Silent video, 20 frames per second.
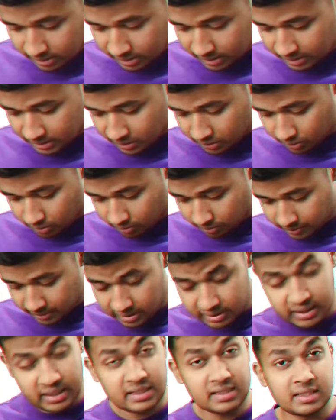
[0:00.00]
Let's hope
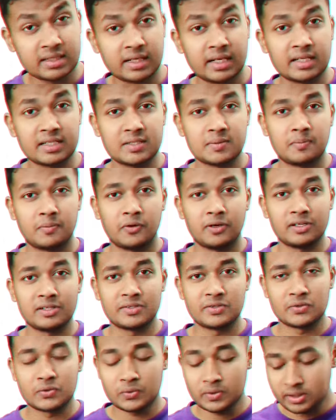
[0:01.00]
it doesn't get
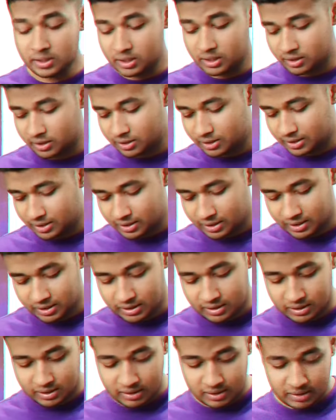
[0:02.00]
spoiled soon.
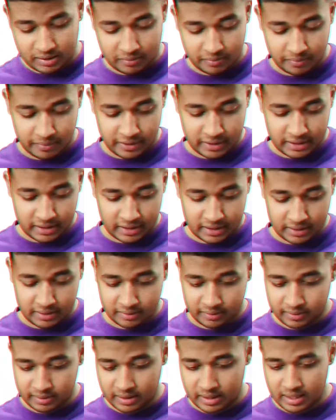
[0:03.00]
But
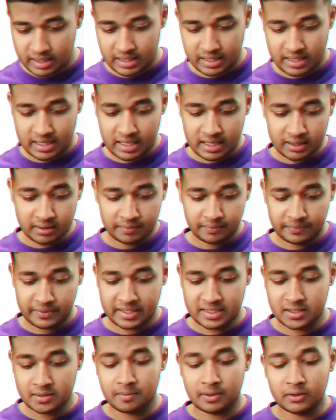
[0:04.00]
yeah,
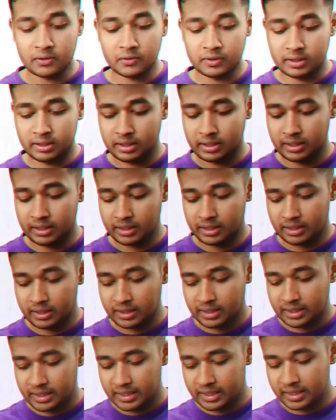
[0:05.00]
that's about
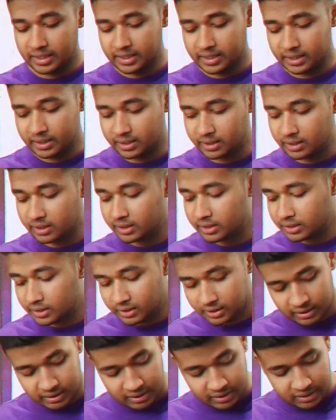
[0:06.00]
it.
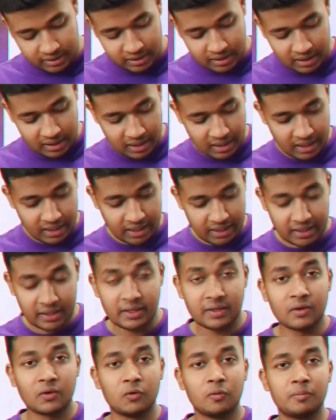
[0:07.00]

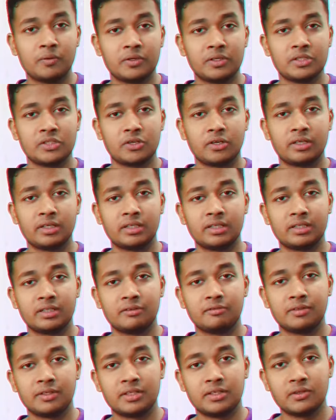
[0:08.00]
I hope you enjoyed
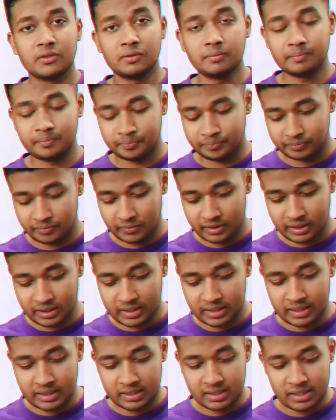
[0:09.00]
the video,
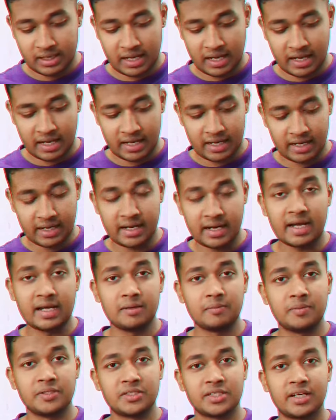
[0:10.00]
and
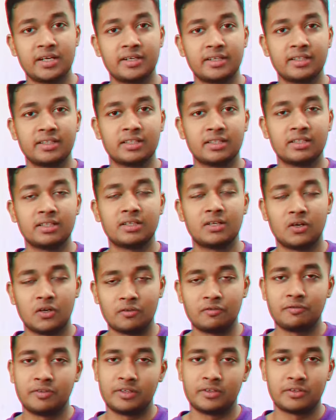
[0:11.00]
I'll be sharing the
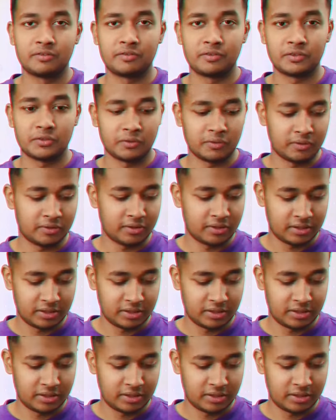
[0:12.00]
on-feet review.